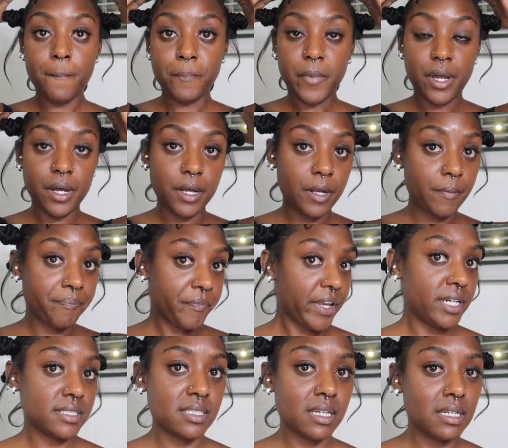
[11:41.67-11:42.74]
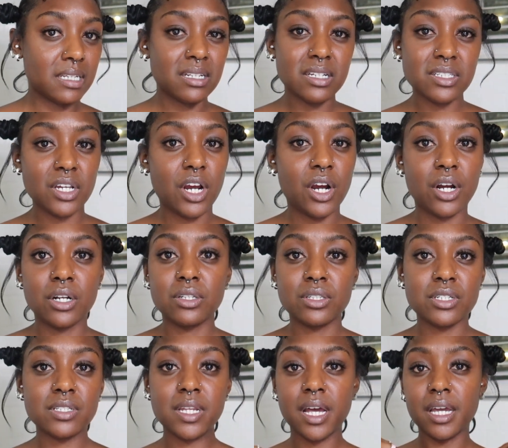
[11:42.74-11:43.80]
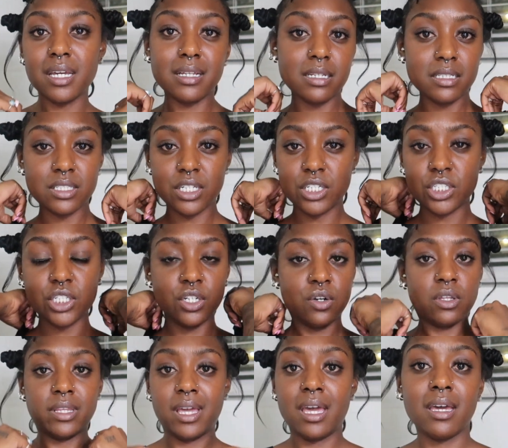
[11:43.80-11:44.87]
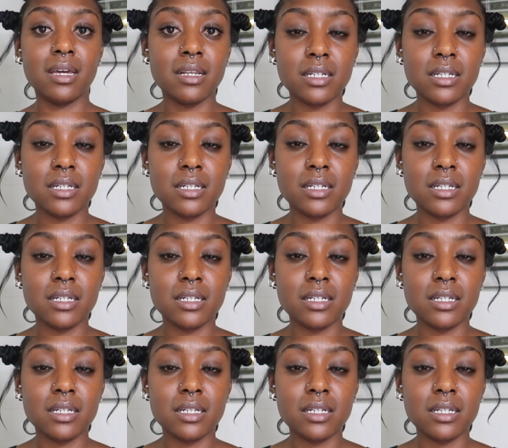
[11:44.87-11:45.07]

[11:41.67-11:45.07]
Like I said, it doesn't hurt. There's not any tension on the head.